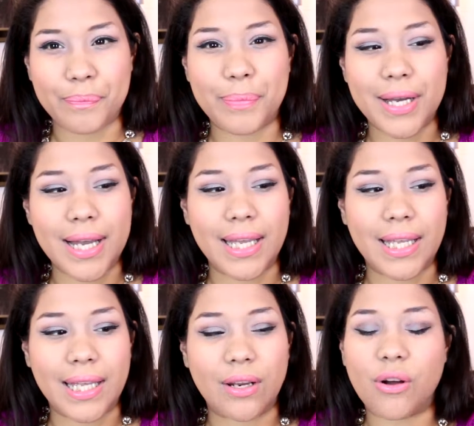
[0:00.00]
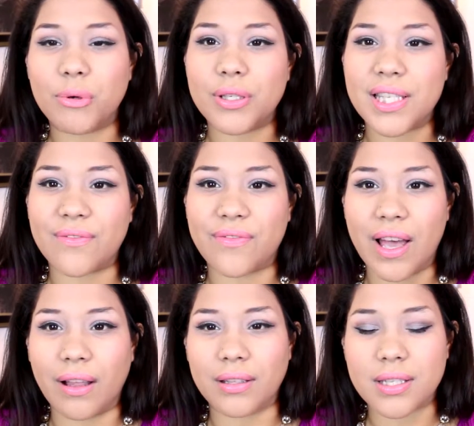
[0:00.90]
but it almost
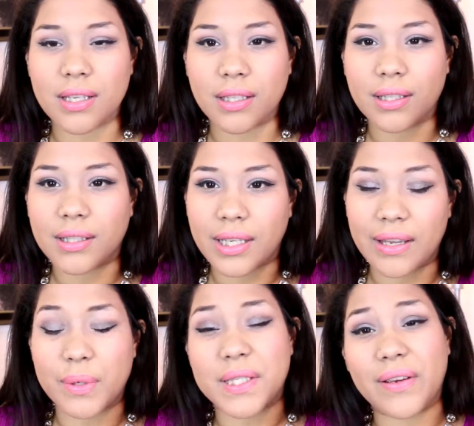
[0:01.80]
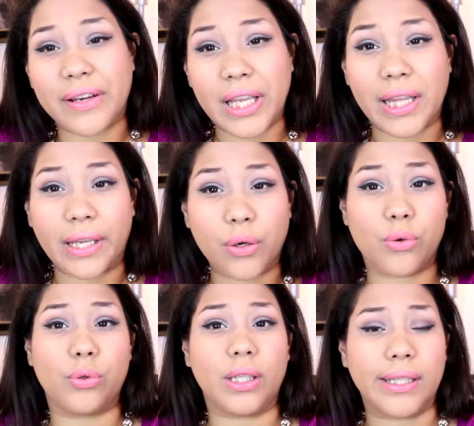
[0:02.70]
felt, it was very like
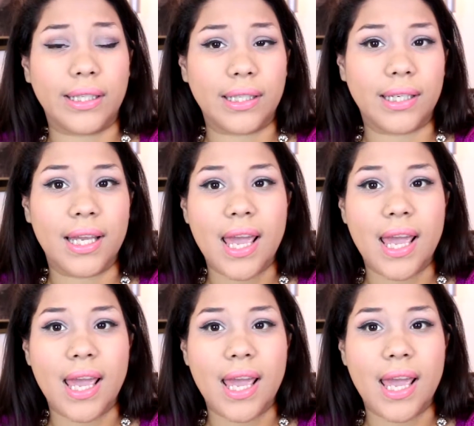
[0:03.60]
cooling,